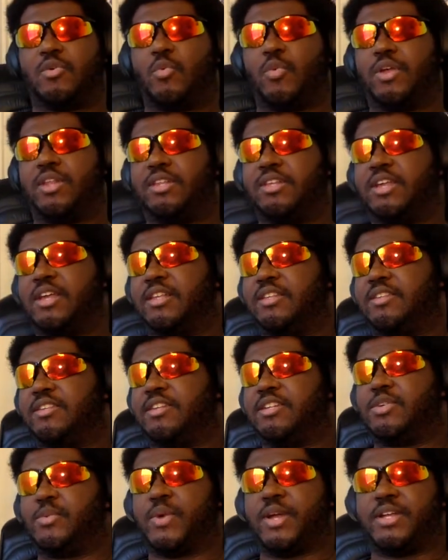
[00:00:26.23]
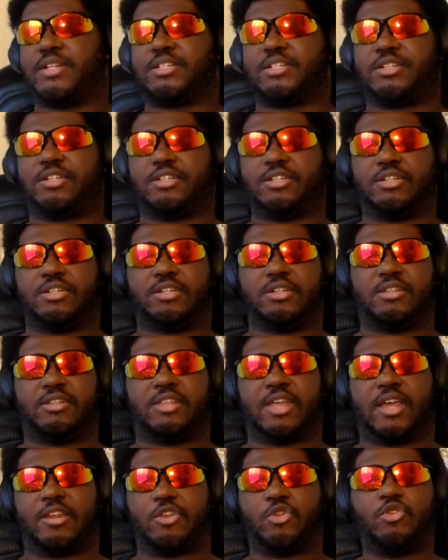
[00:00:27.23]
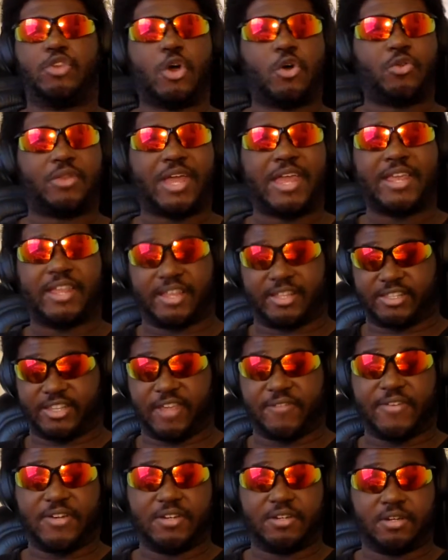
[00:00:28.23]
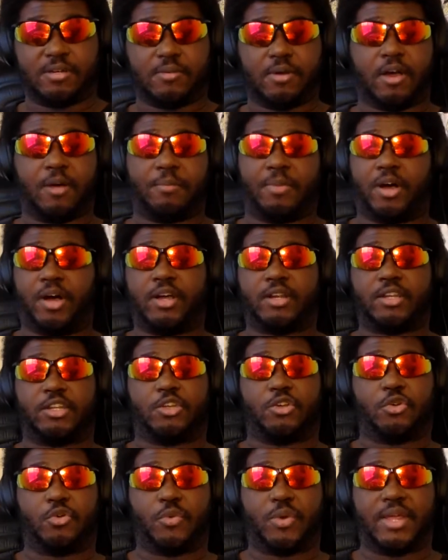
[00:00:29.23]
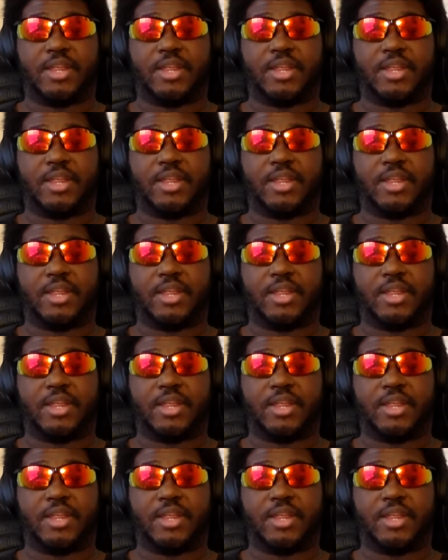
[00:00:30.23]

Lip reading: When a situation that you don't like is given upon you,